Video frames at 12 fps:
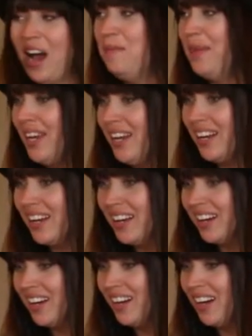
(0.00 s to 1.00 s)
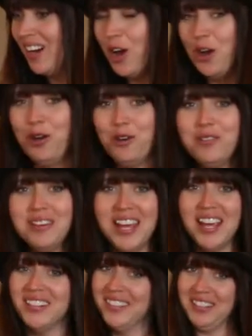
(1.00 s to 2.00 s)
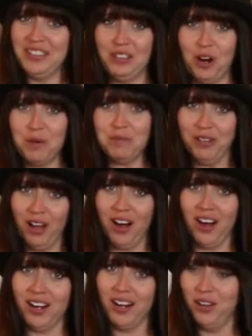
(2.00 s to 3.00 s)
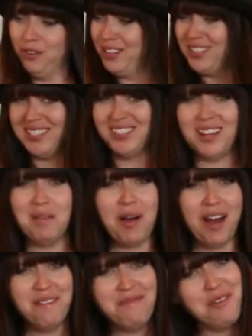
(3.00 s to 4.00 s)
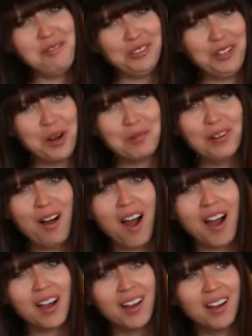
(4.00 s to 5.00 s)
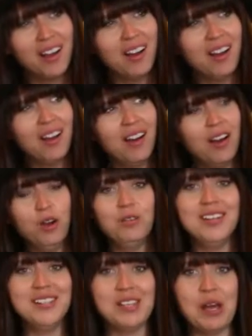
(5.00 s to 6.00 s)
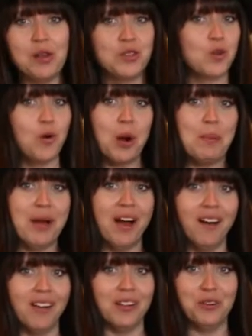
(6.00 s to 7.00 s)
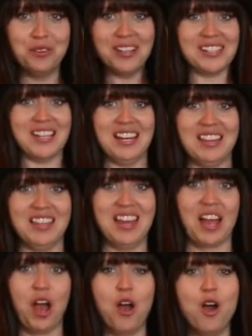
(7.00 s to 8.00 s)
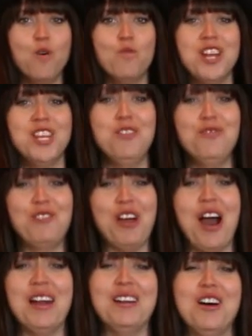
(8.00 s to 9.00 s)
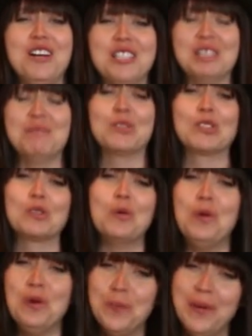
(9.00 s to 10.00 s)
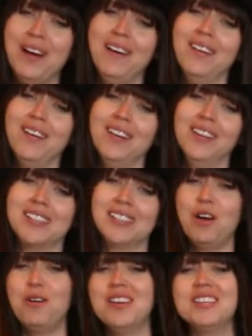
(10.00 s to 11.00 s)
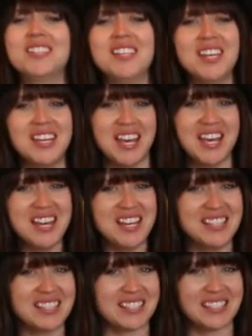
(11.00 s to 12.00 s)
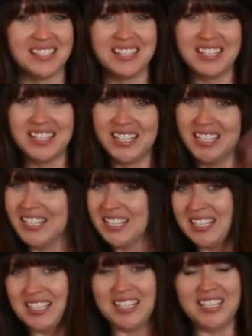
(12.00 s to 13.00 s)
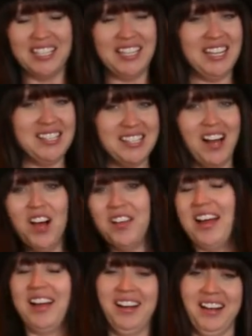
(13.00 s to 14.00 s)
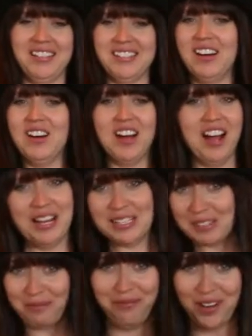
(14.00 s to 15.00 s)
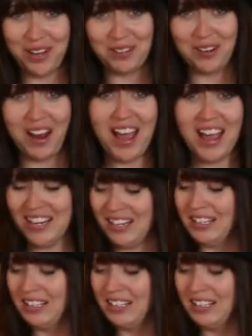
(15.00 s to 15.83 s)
I mean, who needs an alarm clock? Who needs a dumb iPhone alarm clock? Who needs a doorbell? Who needs anything when you've got an awesome school bell? So you see kids, it's all, it's all kinds of fun, right?